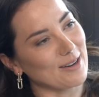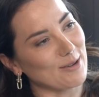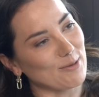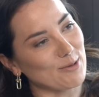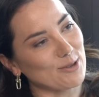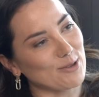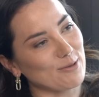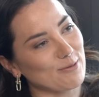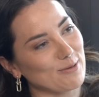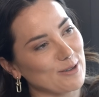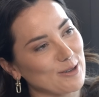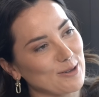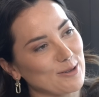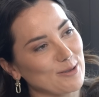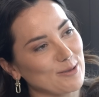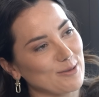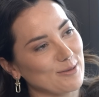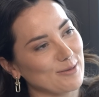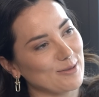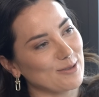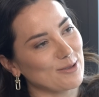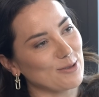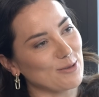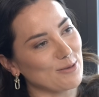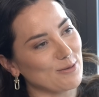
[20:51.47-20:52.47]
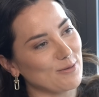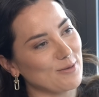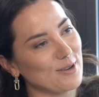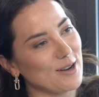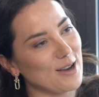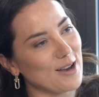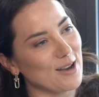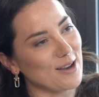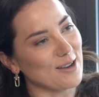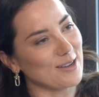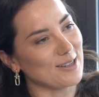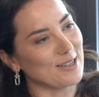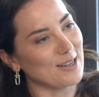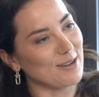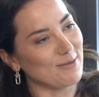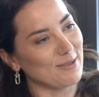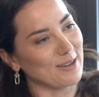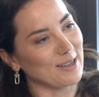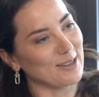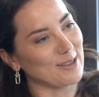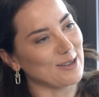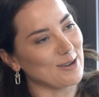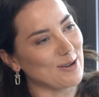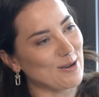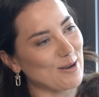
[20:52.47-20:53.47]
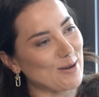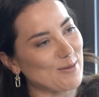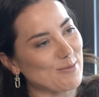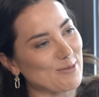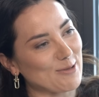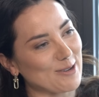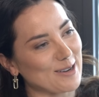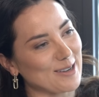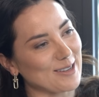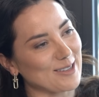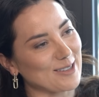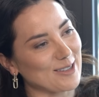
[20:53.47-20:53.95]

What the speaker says: I was a real sort of nerd living in the library.